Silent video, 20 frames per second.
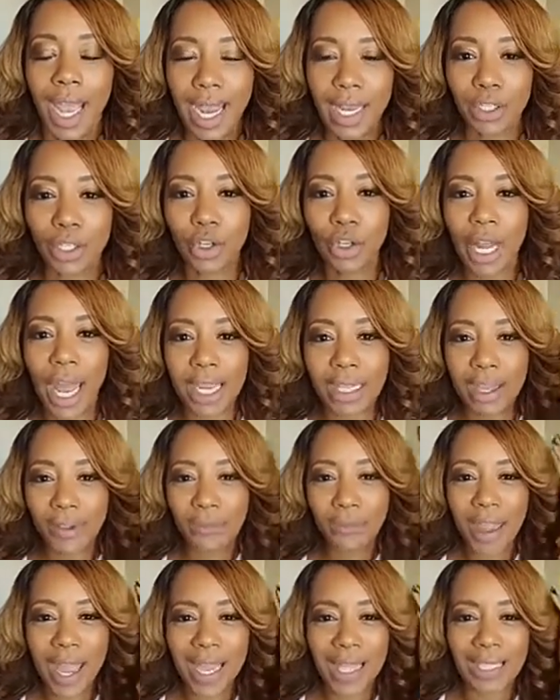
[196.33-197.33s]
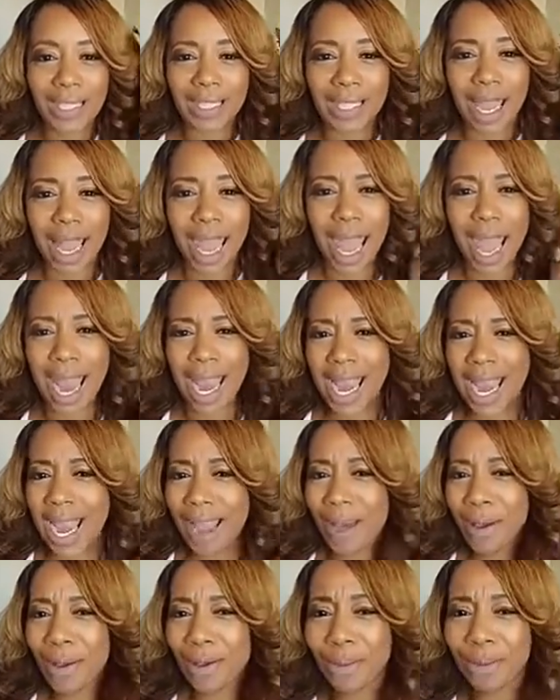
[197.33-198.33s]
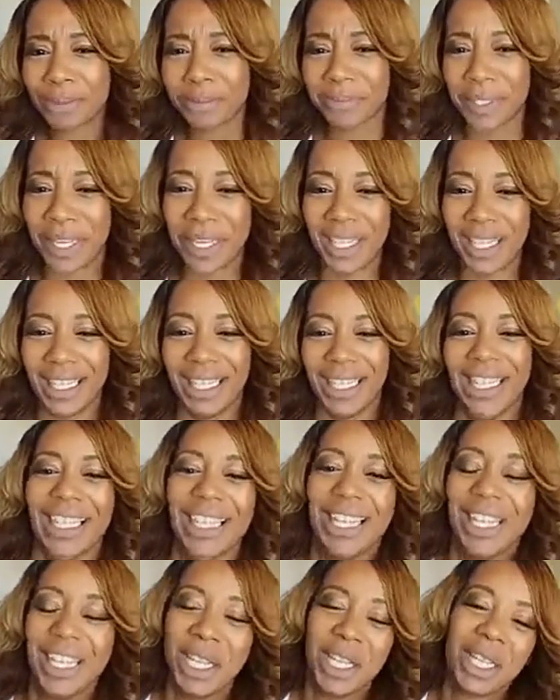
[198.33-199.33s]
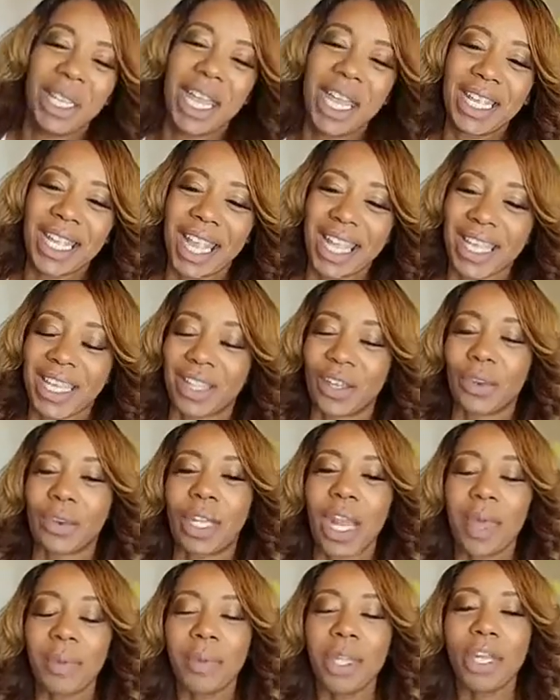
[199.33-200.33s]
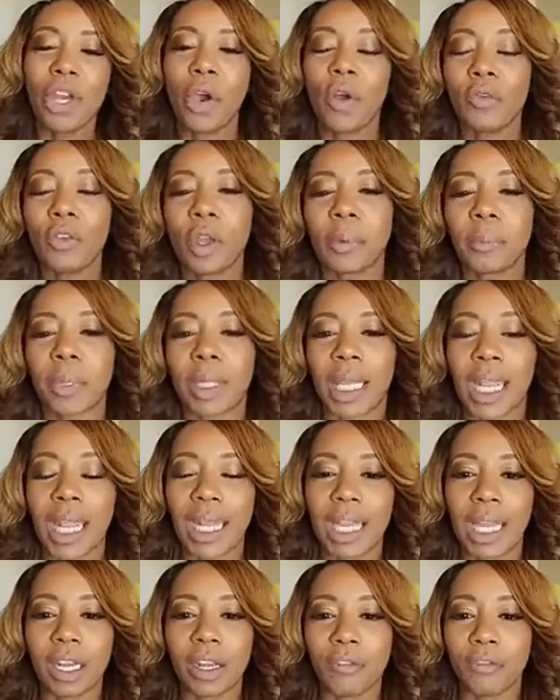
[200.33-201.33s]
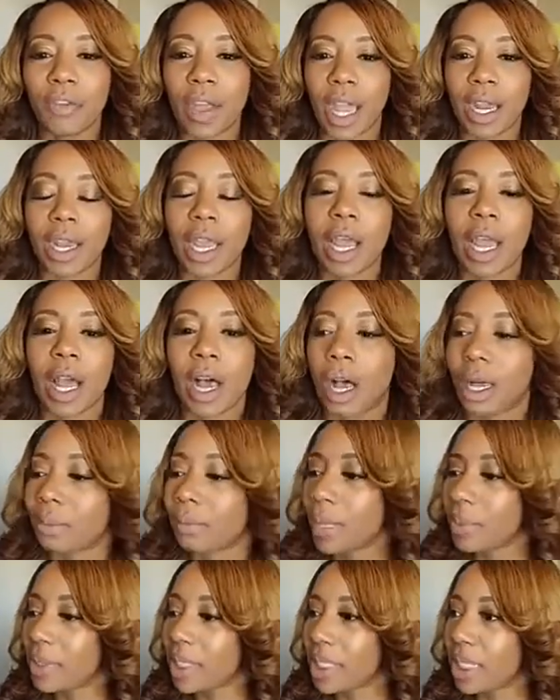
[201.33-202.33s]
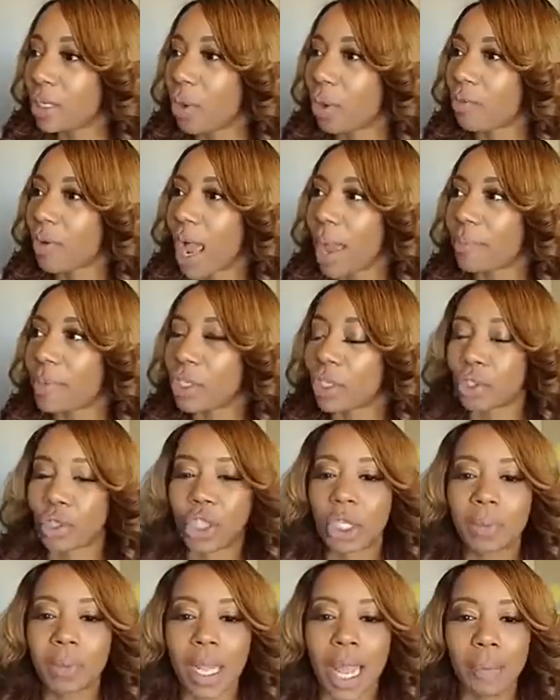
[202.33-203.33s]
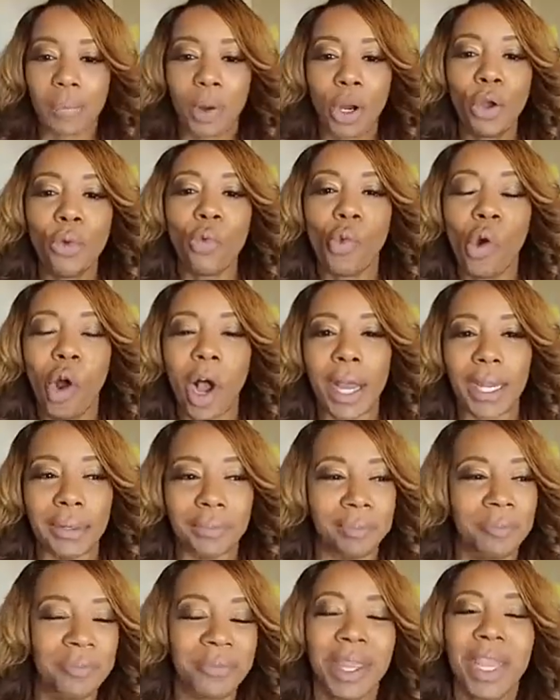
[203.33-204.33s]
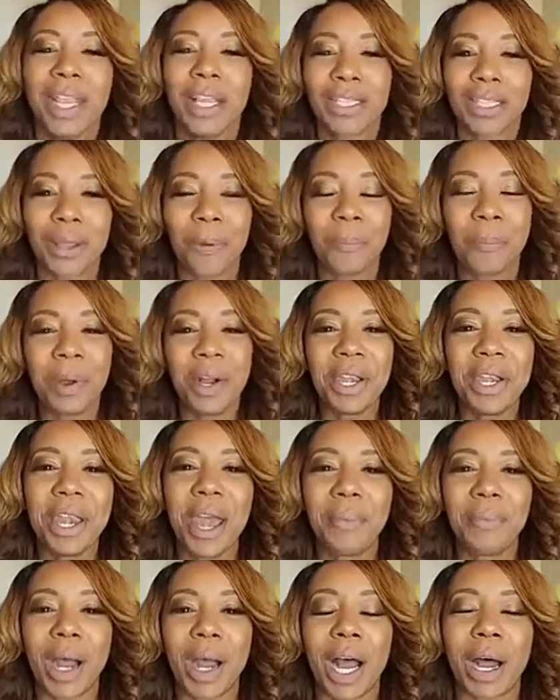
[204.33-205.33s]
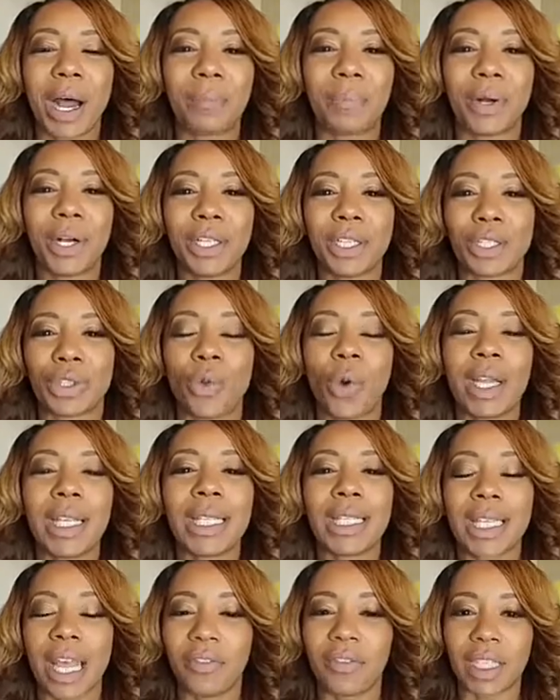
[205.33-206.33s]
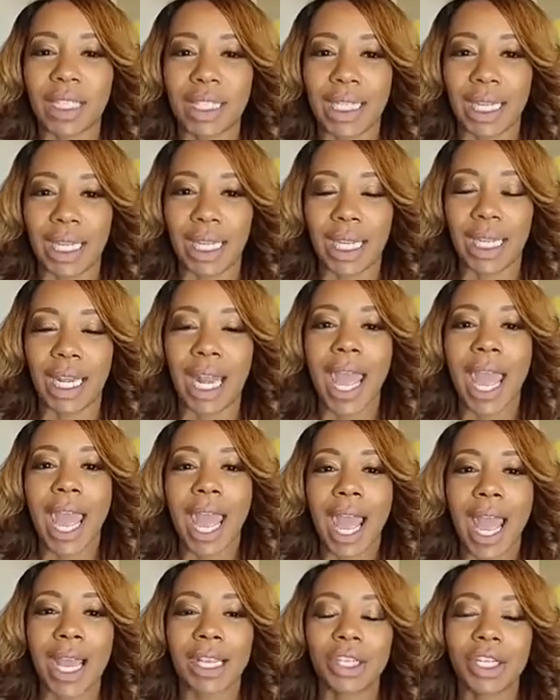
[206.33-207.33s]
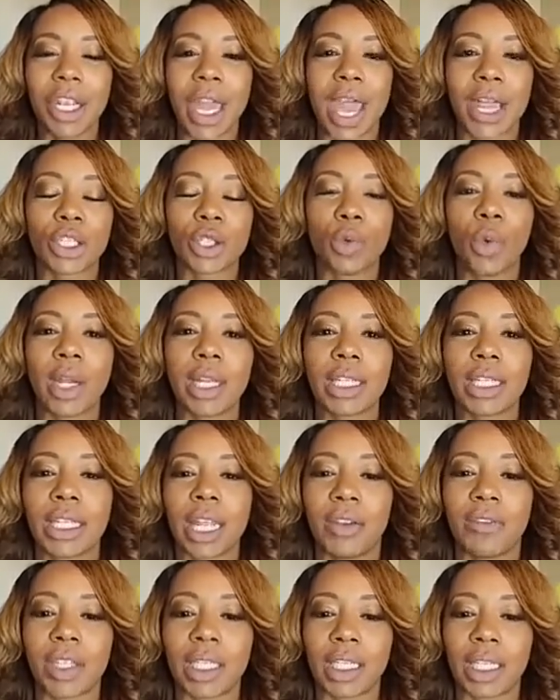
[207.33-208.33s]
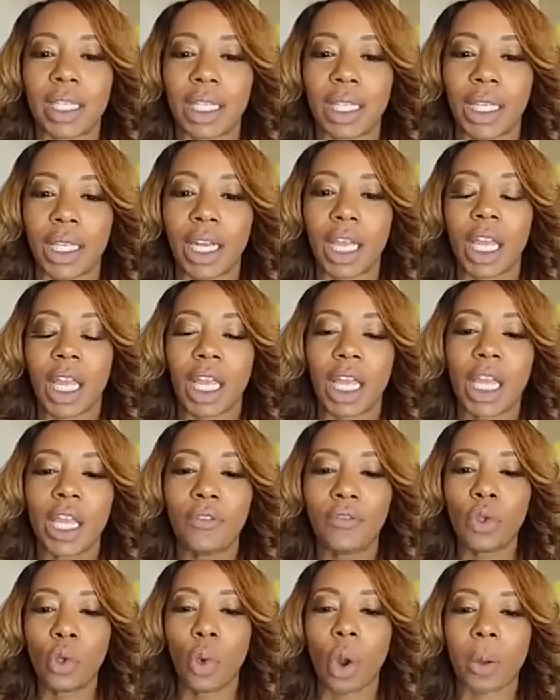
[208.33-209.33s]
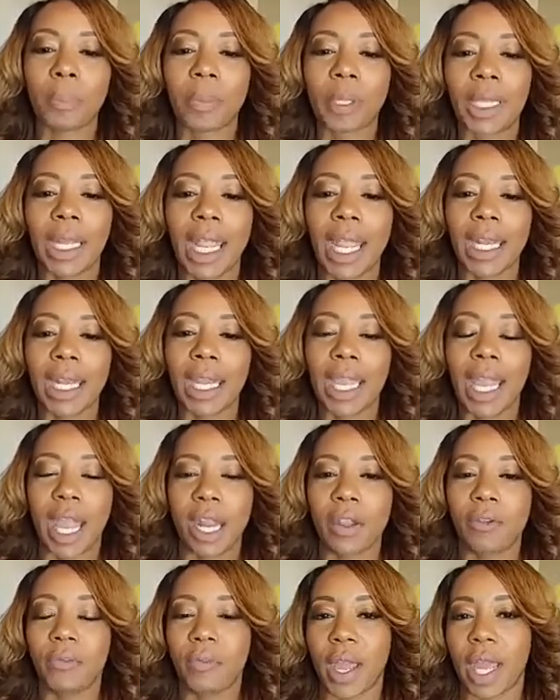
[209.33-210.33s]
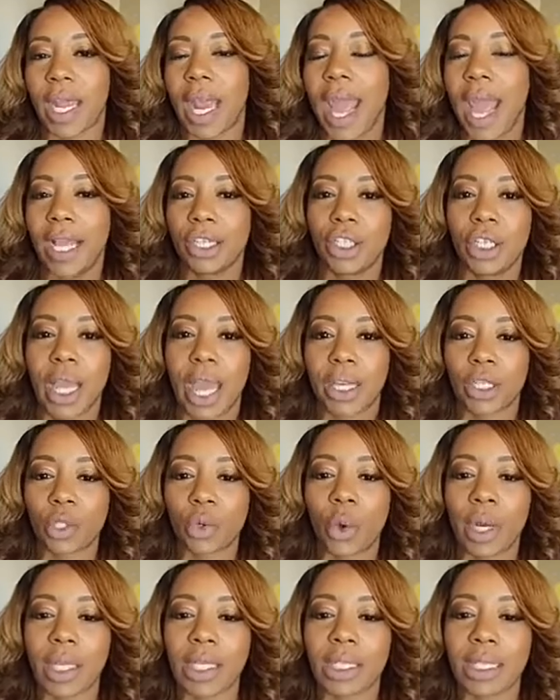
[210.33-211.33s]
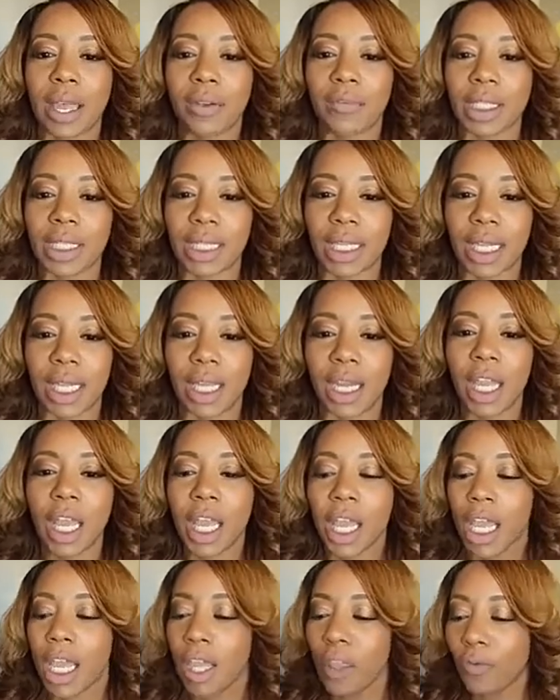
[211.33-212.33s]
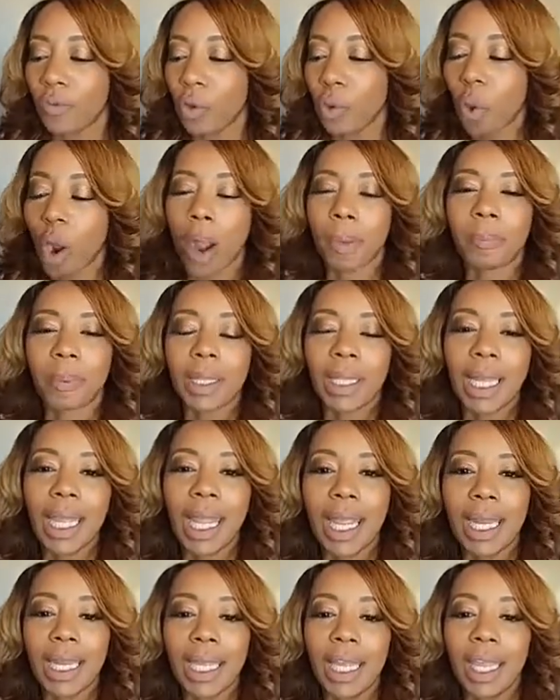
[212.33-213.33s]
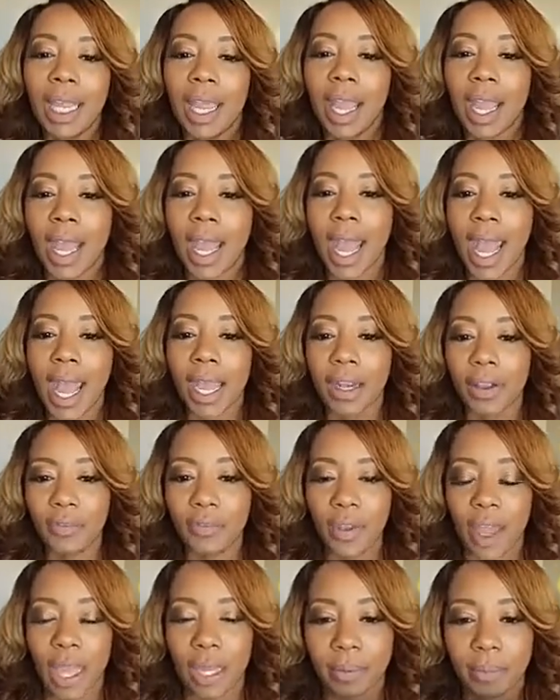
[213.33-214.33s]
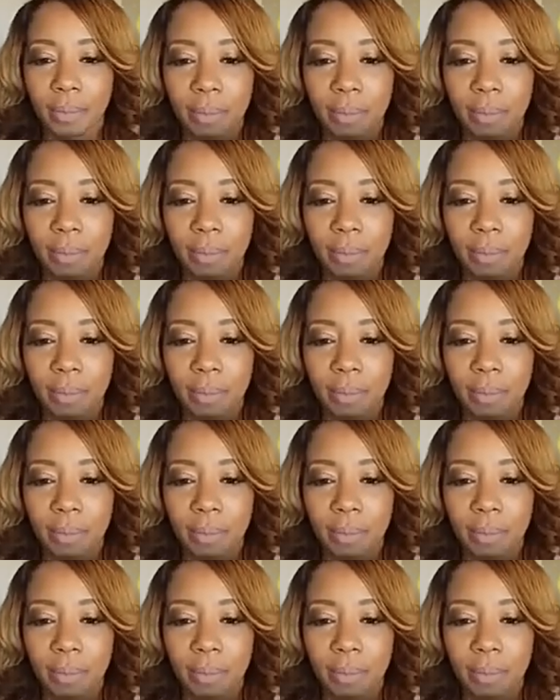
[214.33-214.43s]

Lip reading: You like the face? Ew. Thank you. Let me know if you're planning an event. Let me see what Robin do. She be like, put one. So put 2017. Hashtag 2017 if you are planning an event. Hashtag 2017 if you are planning an event.